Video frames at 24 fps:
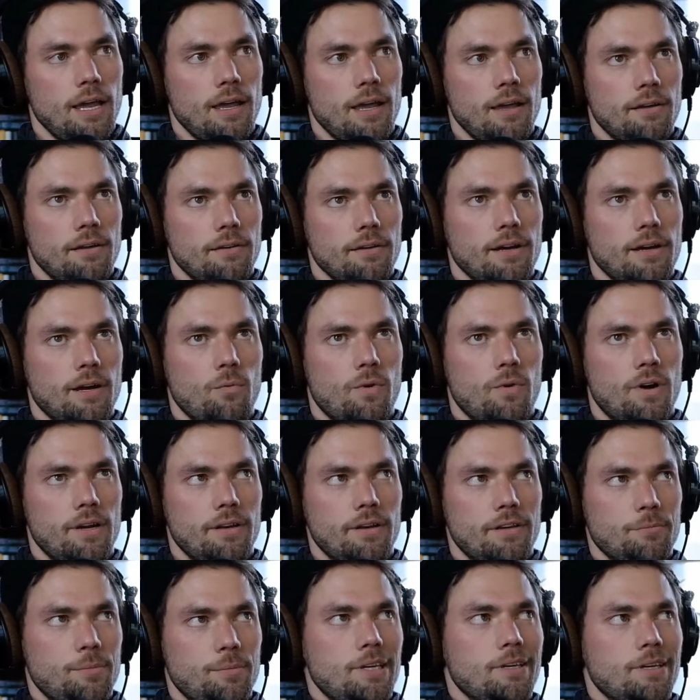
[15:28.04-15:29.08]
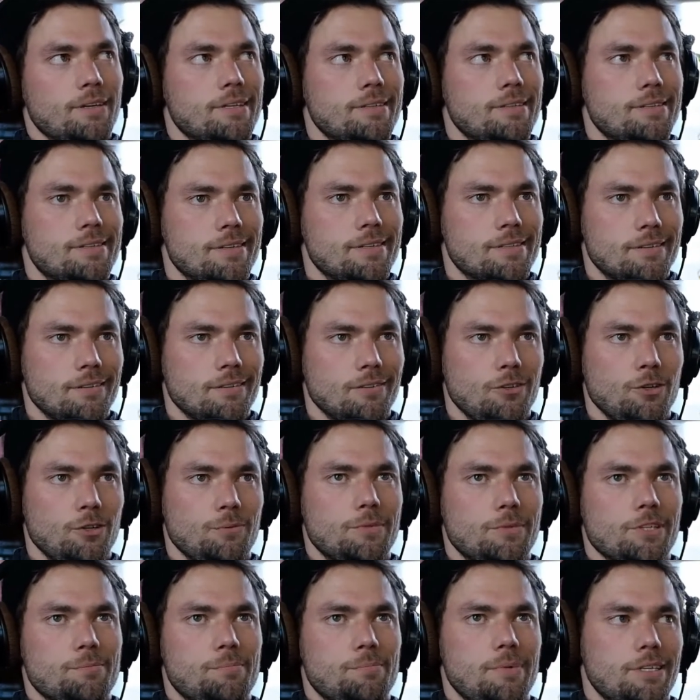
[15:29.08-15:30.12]
And I wanted to be a consistent
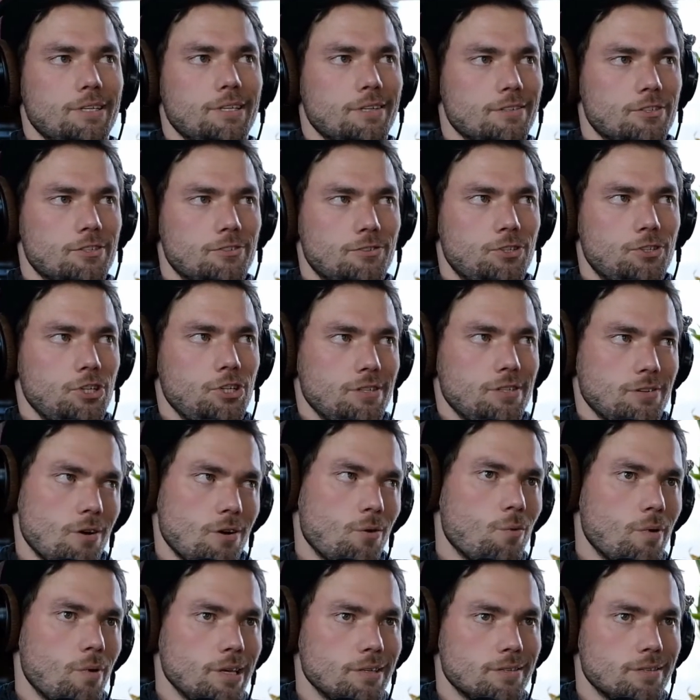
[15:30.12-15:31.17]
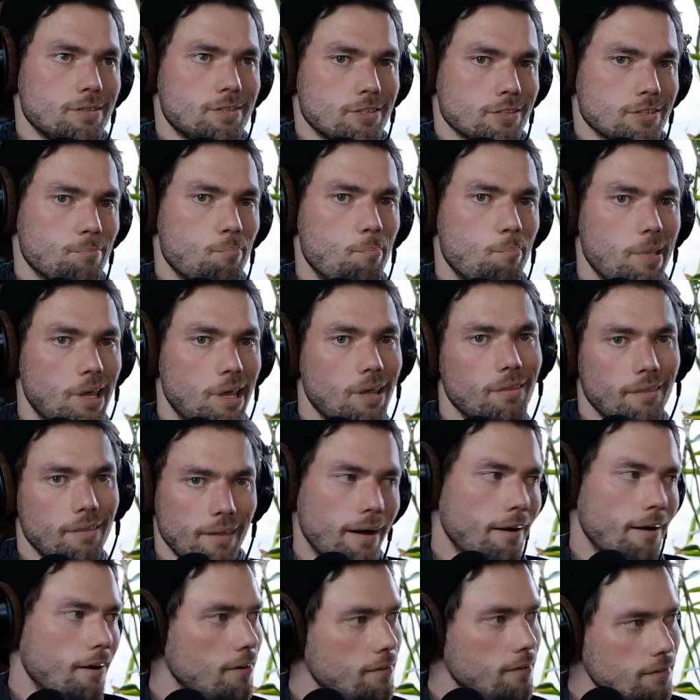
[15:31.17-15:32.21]
loop just because she's always just been
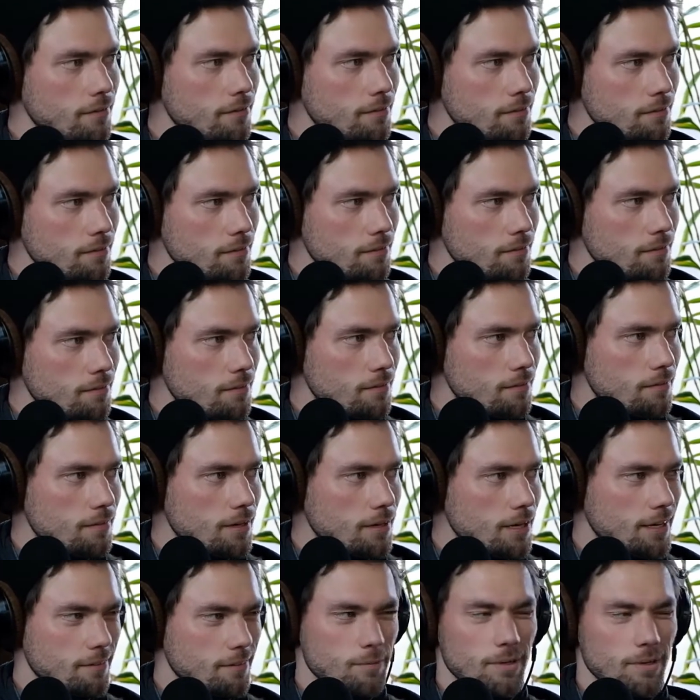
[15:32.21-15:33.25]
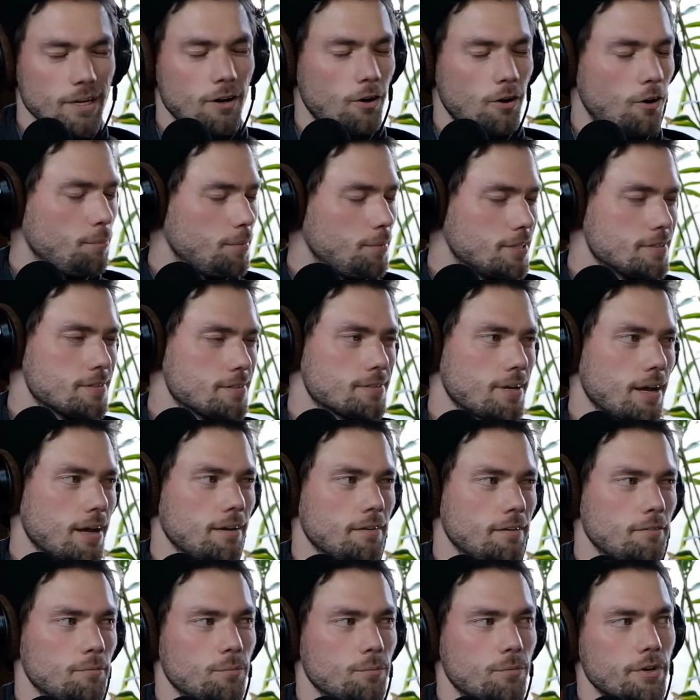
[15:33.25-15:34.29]
there. Mm-hmm. I hope this is
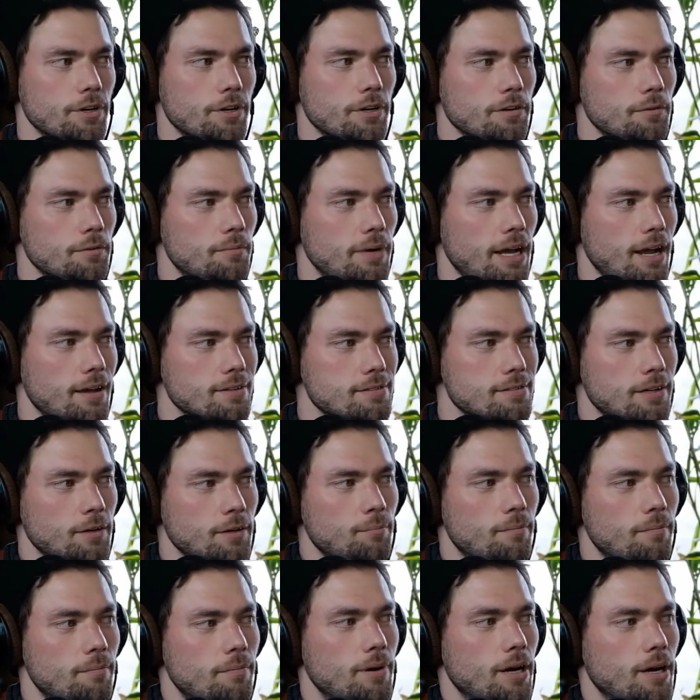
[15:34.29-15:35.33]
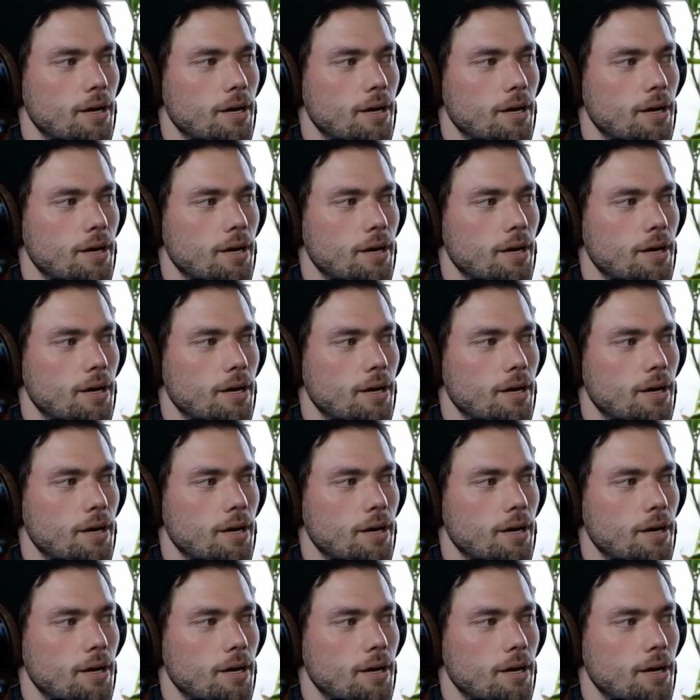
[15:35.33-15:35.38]
kind of what you're asking.